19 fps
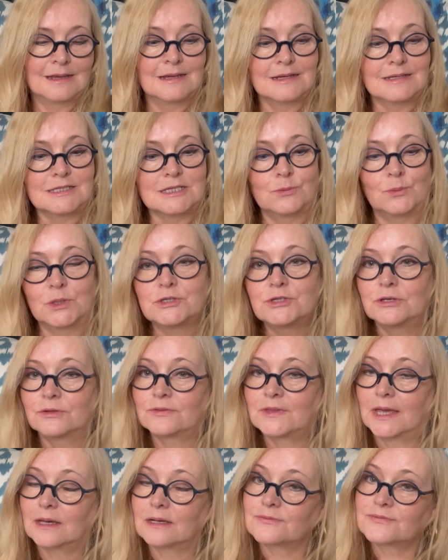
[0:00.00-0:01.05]
So what do you
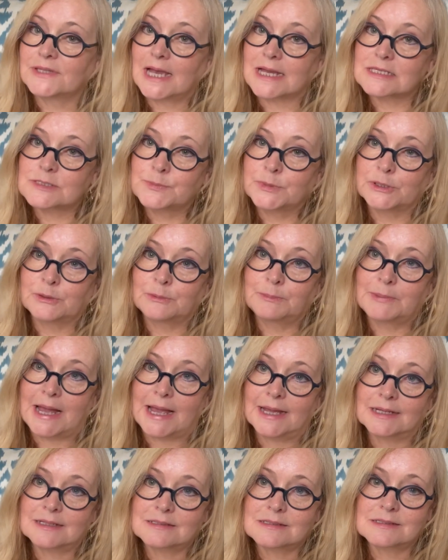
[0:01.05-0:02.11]
think of the Aspinal
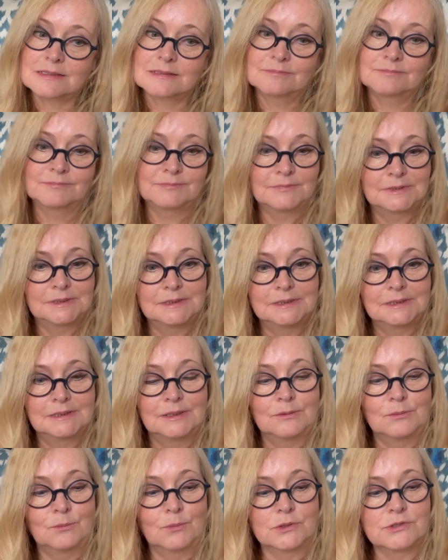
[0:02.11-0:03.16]
bags?
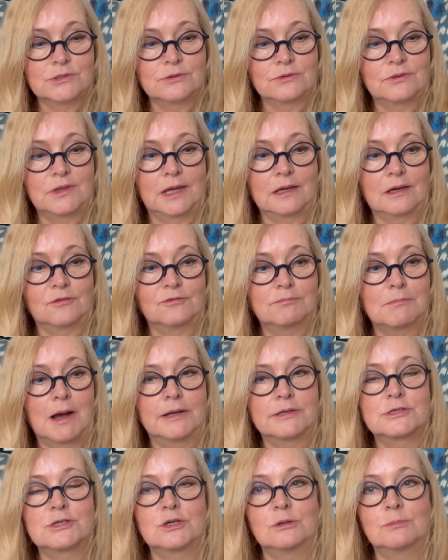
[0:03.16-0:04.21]
What do you think of my
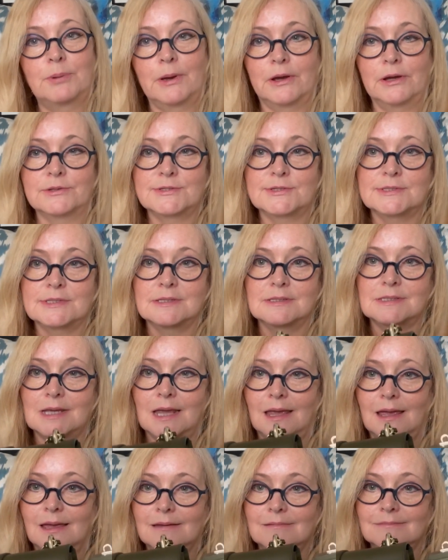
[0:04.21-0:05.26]
two purchases
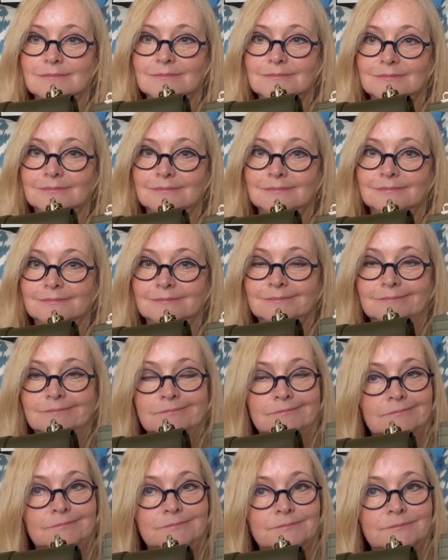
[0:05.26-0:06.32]
here?
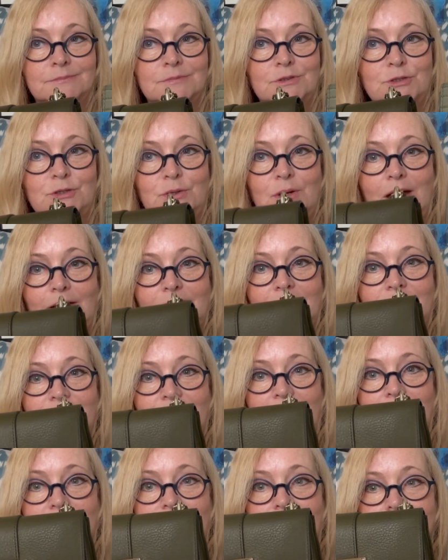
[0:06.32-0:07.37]
Do you have a
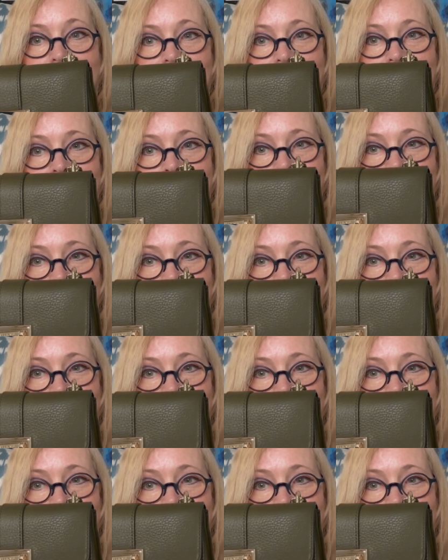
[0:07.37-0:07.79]
favourite?